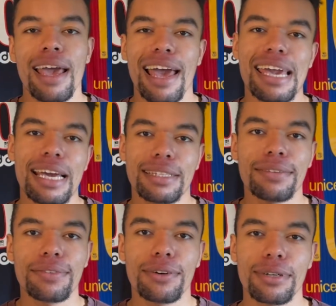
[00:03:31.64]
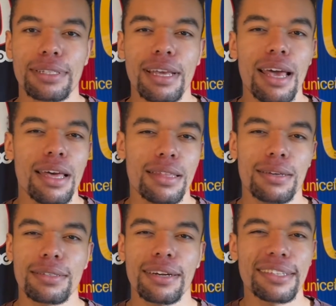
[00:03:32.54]
And yes, of course,
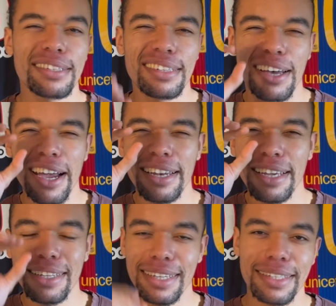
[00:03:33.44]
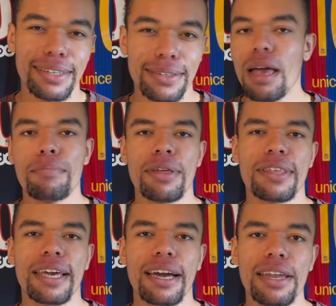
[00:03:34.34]
those are tiny details, but
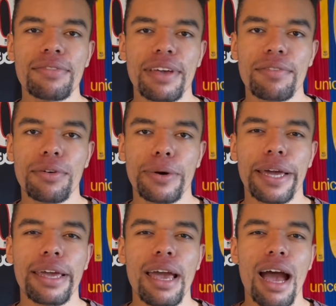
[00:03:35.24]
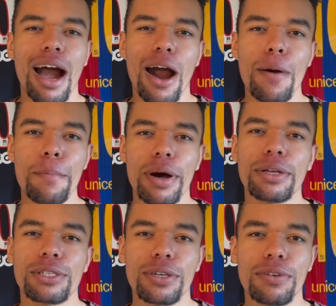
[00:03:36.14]
they kind of give away how
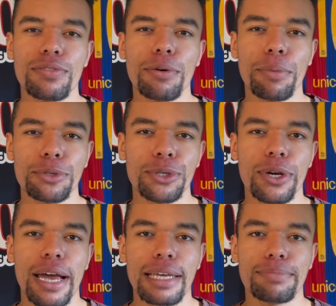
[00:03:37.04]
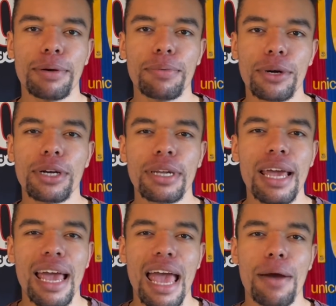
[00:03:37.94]
much a football shirt has been worn
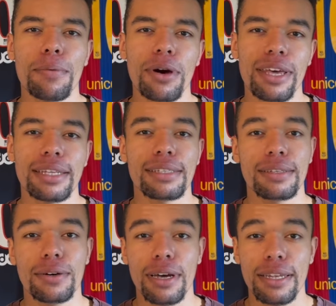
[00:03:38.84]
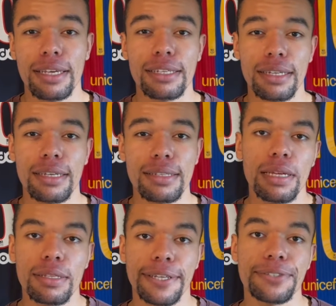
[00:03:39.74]
and what its condition is.
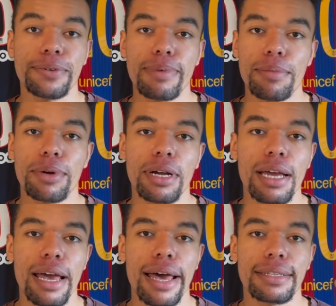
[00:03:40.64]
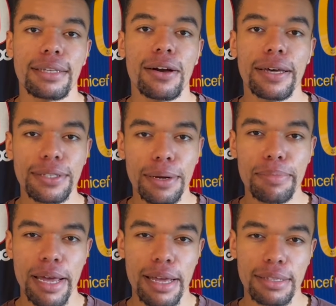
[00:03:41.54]
Just remember, as long as your
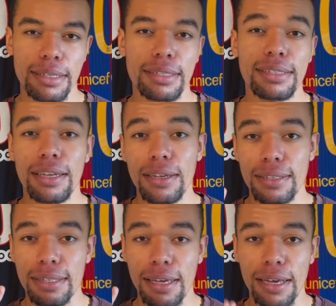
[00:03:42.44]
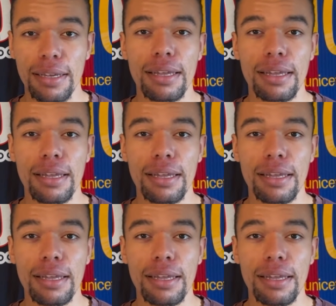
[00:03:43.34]
patch still looks good